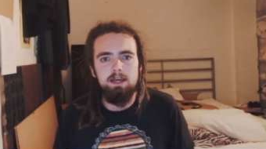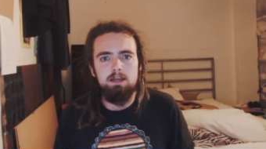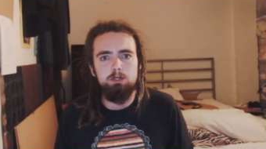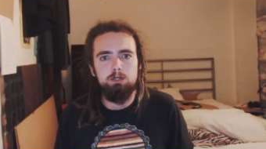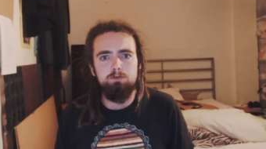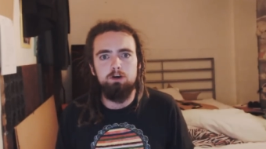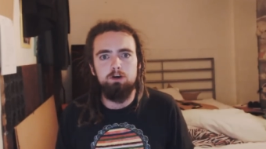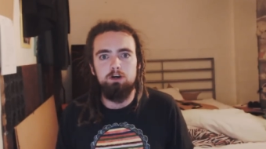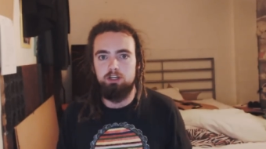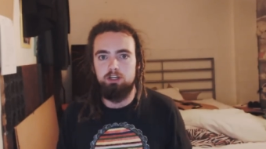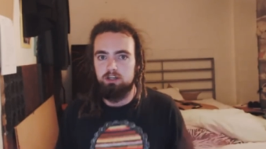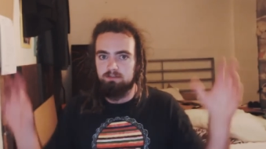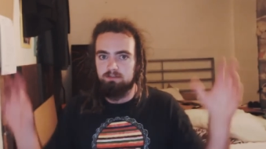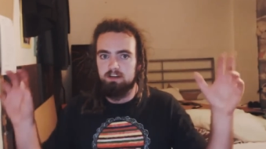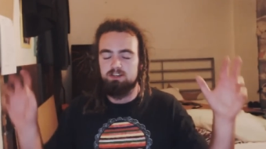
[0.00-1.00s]
end of her
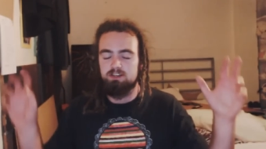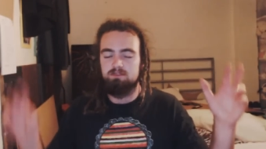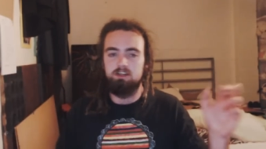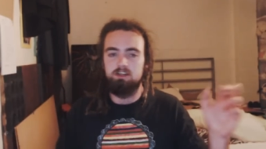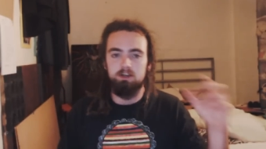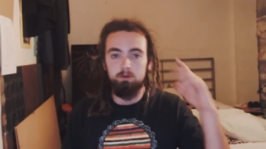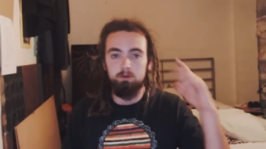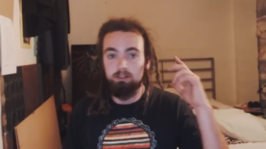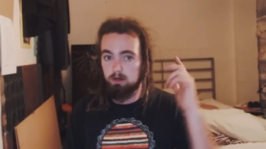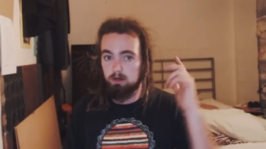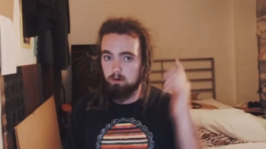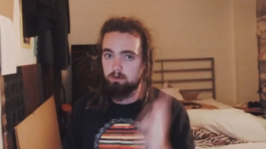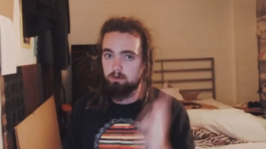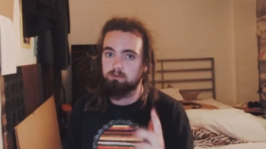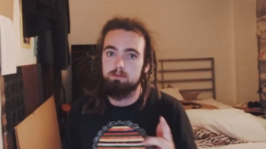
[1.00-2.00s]
confession video, which
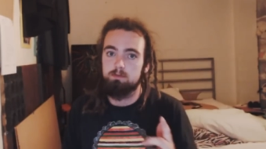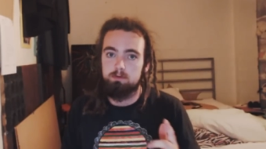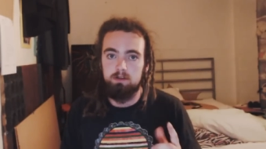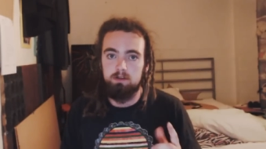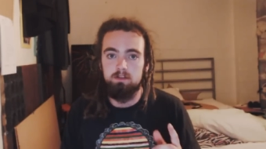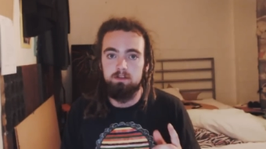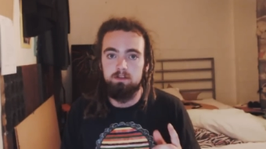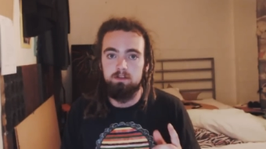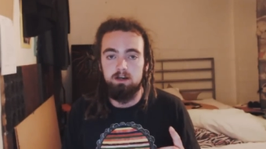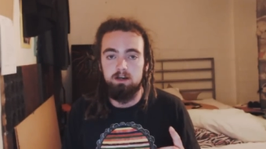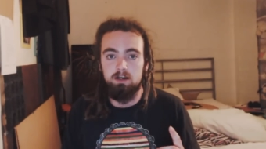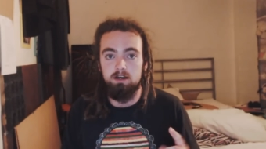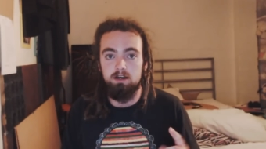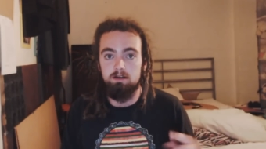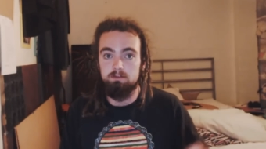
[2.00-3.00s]
I'll also put in the
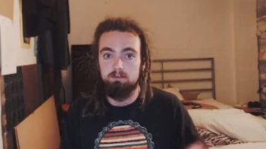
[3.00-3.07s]
uh,